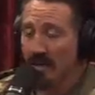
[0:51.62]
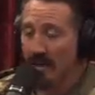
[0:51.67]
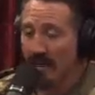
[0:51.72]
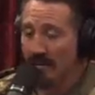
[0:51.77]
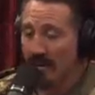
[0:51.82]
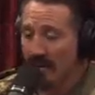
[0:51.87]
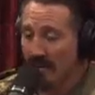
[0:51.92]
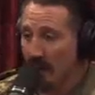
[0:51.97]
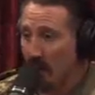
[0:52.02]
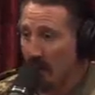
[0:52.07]

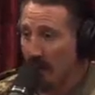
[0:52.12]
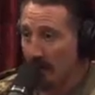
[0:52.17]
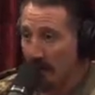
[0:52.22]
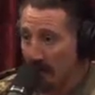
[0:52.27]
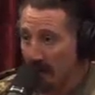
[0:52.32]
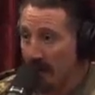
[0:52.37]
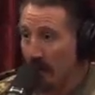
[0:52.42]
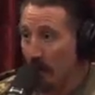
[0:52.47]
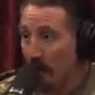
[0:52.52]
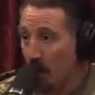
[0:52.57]
and then they were able
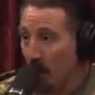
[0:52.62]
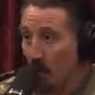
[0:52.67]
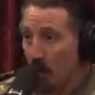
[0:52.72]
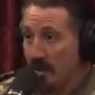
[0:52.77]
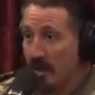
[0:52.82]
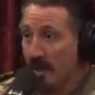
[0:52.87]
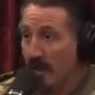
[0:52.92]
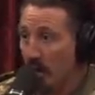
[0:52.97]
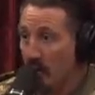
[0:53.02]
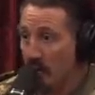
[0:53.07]
to kill
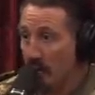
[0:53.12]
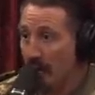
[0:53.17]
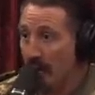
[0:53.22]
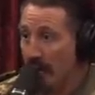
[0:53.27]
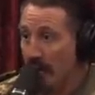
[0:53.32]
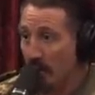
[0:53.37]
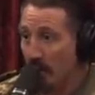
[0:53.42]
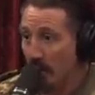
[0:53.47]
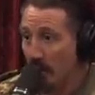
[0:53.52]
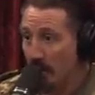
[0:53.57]
1,400
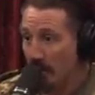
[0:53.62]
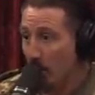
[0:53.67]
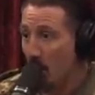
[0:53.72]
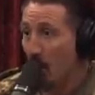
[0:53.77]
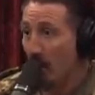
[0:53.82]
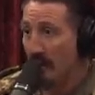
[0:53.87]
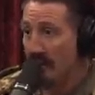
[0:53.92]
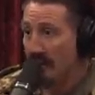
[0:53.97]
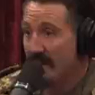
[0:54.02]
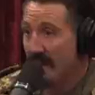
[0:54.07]
people in
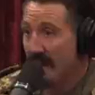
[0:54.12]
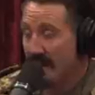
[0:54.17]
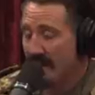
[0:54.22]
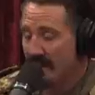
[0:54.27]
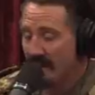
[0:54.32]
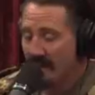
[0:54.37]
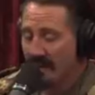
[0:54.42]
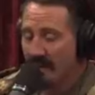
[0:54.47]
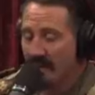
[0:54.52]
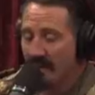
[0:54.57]
one
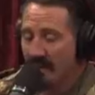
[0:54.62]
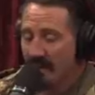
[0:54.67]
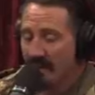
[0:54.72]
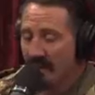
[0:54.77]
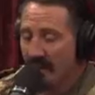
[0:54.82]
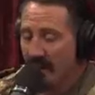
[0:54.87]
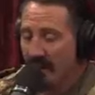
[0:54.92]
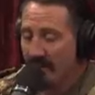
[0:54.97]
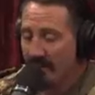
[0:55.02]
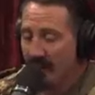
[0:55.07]
day.
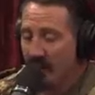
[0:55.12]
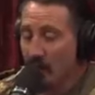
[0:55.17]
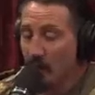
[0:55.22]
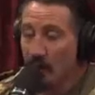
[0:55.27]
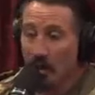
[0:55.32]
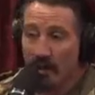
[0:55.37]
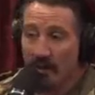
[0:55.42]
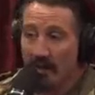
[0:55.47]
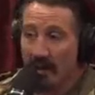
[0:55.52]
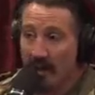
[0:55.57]
And then you
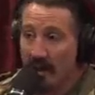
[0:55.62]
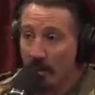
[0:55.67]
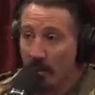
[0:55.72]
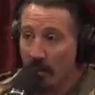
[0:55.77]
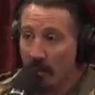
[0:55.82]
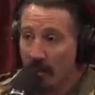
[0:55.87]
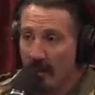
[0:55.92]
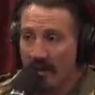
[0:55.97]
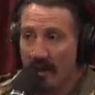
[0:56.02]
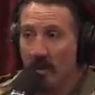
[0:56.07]
look at the
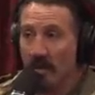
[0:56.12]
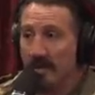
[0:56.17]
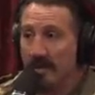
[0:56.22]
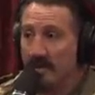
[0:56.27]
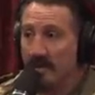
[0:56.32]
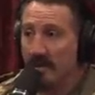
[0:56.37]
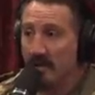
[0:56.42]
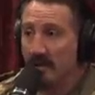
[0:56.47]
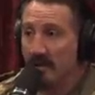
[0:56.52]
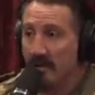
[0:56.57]
number, and that
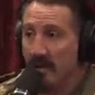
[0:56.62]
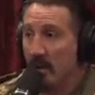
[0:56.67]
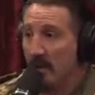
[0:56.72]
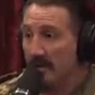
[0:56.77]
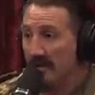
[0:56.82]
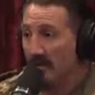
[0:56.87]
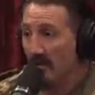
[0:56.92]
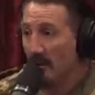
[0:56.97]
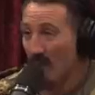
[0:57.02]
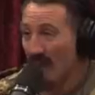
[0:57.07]
was
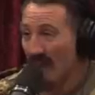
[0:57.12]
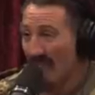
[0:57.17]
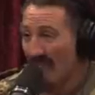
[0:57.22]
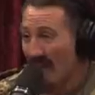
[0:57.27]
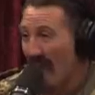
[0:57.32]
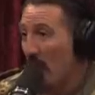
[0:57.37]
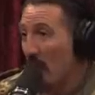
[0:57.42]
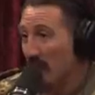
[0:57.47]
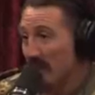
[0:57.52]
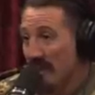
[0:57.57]

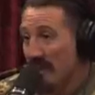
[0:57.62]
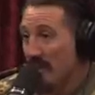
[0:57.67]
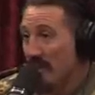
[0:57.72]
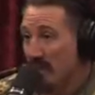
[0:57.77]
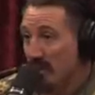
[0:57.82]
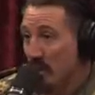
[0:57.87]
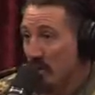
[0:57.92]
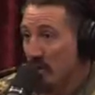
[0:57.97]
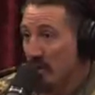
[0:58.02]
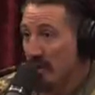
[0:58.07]
1,000
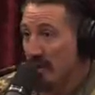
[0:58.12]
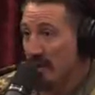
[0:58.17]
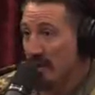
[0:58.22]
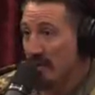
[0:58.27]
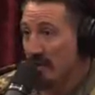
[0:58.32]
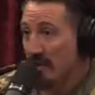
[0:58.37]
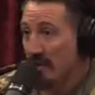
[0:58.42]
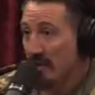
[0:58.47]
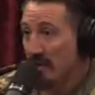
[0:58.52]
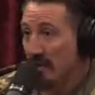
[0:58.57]

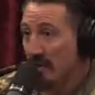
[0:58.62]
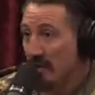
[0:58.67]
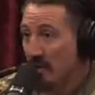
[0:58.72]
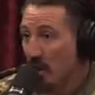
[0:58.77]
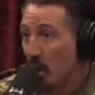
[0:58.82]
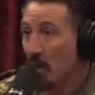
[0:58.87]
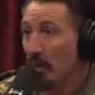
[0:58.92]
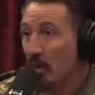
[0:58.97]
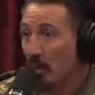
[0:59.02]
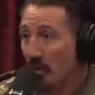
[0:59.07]
insurgents
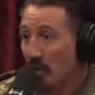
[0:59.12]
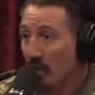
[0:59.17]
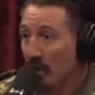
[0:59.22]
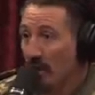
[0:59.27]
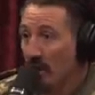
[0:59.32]
total.